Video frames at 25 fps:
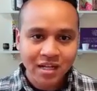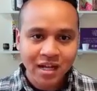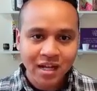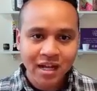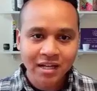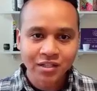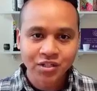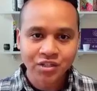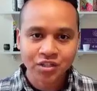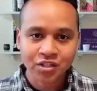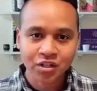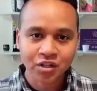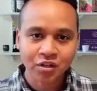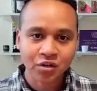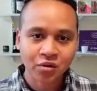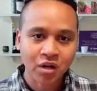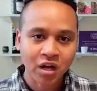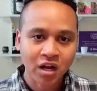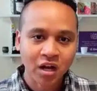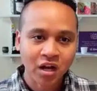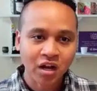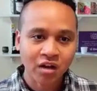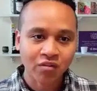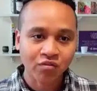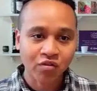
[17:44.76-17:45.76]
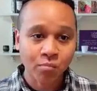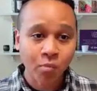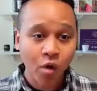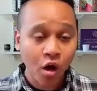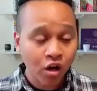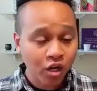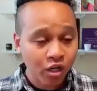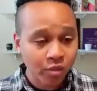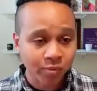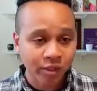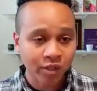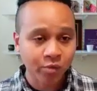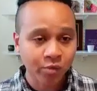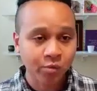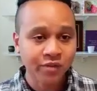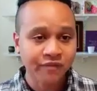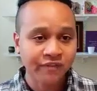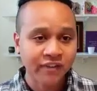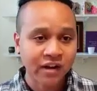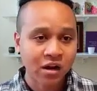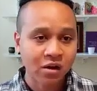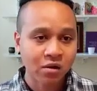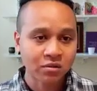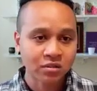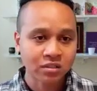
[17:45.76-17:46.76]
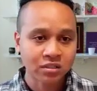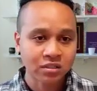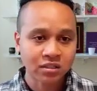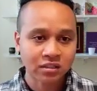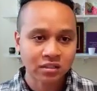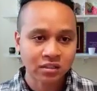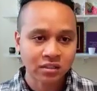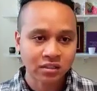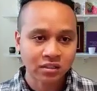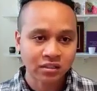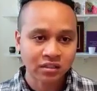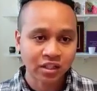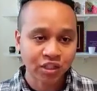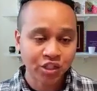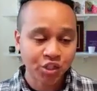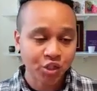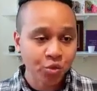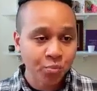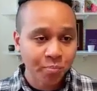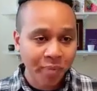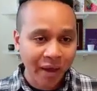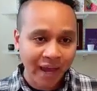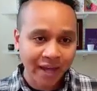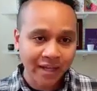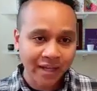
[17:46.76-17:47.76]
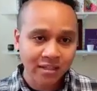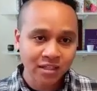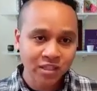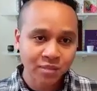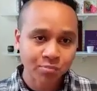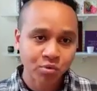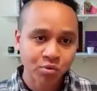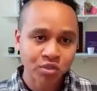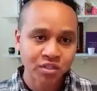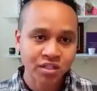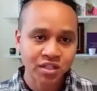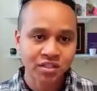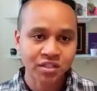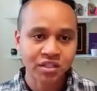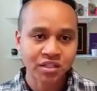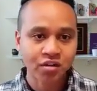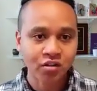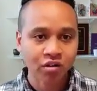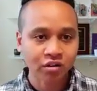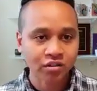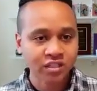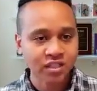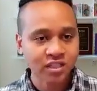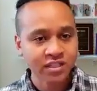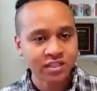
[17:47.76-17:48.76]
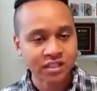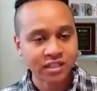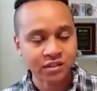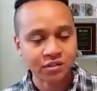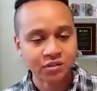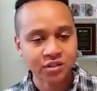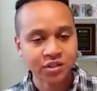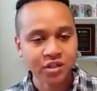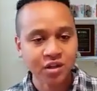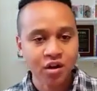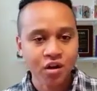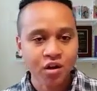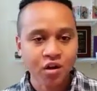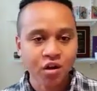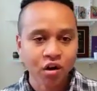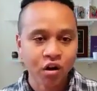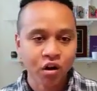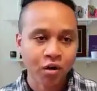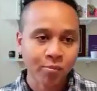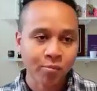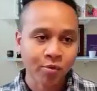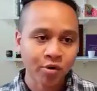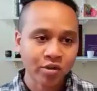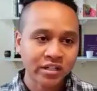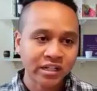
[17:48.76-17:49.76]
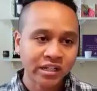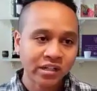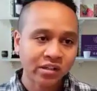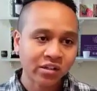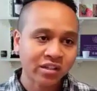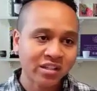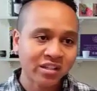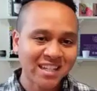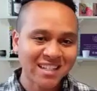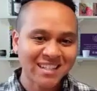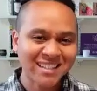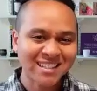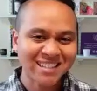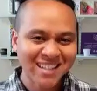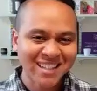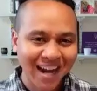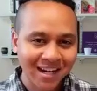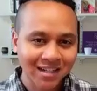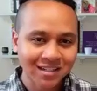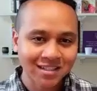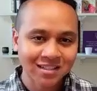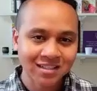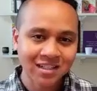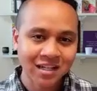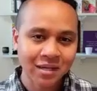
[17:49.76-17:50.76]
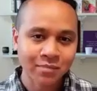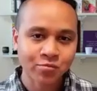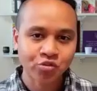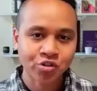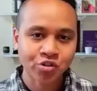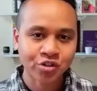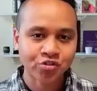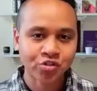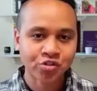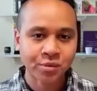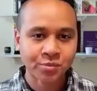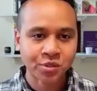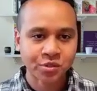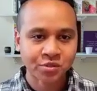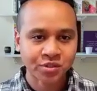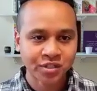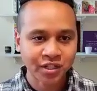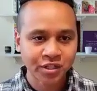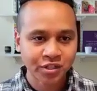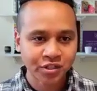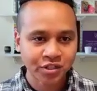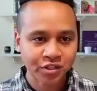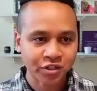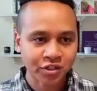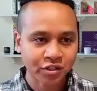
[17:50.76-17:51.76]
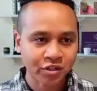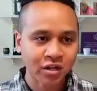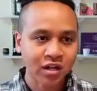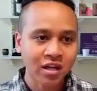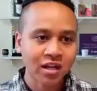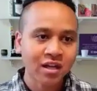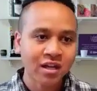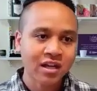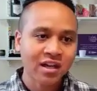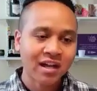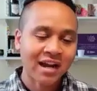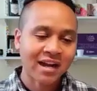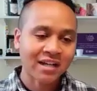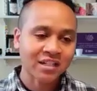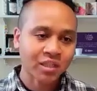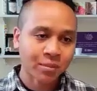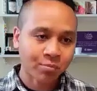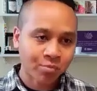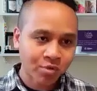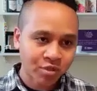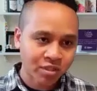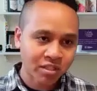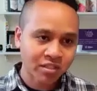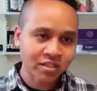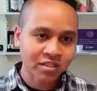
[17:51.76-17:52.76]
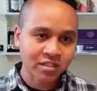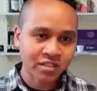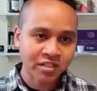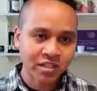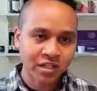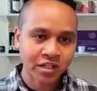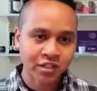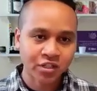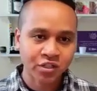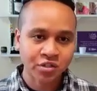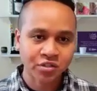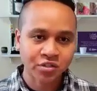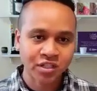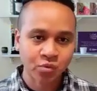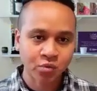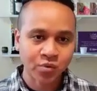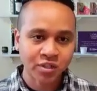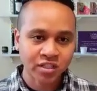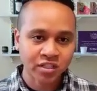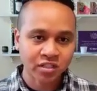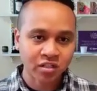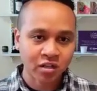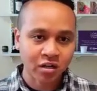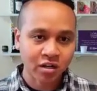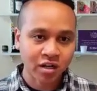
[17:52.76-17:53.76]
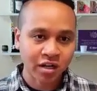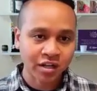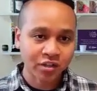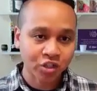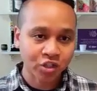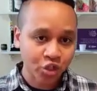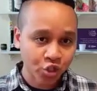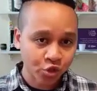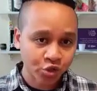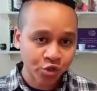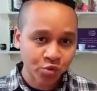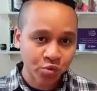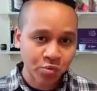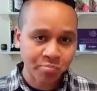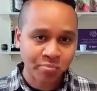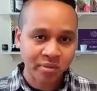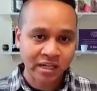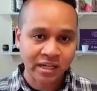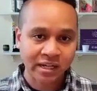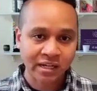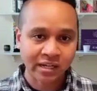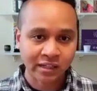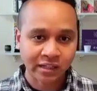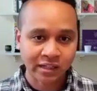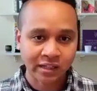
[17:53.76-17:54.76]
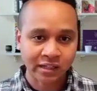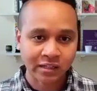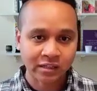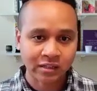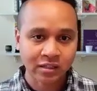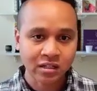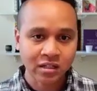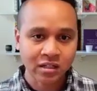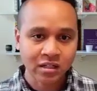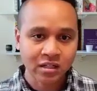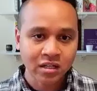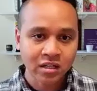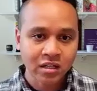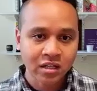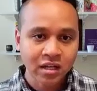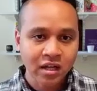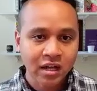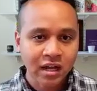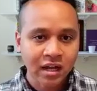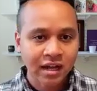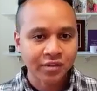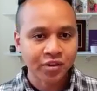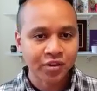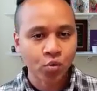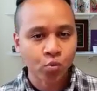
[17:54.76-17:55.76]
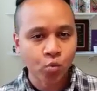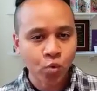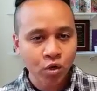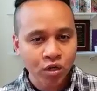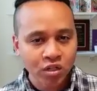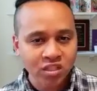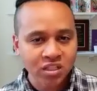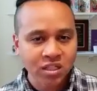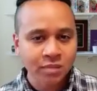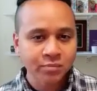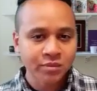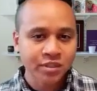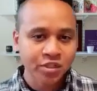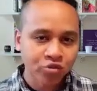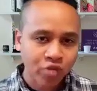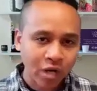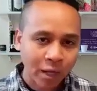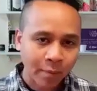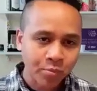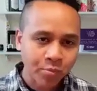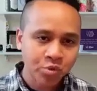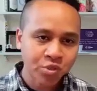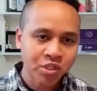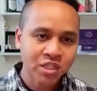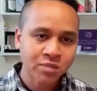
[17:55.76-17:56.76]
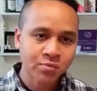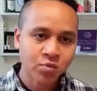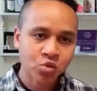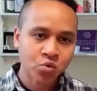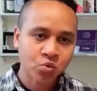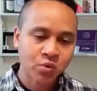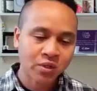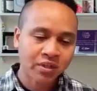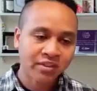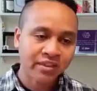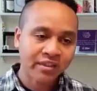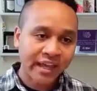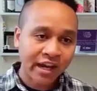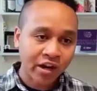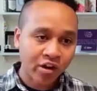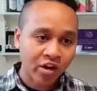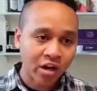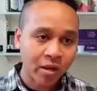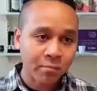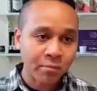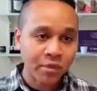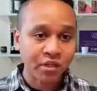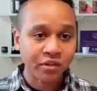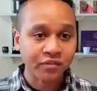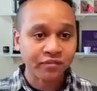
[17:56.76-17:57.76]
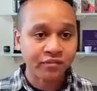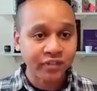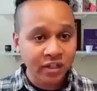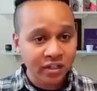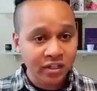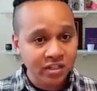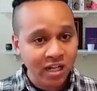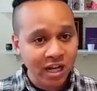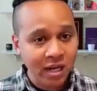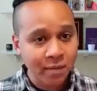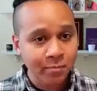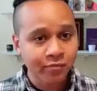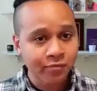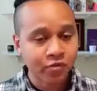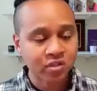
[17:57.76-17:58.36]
And so remarkably, we found the UPenn's persisting CAR-T cells harbored nearly the exact same transcriptional signature as the persisting signatures that we saw in children with B-ALL. And there were some discrepancies between their immunophenotype.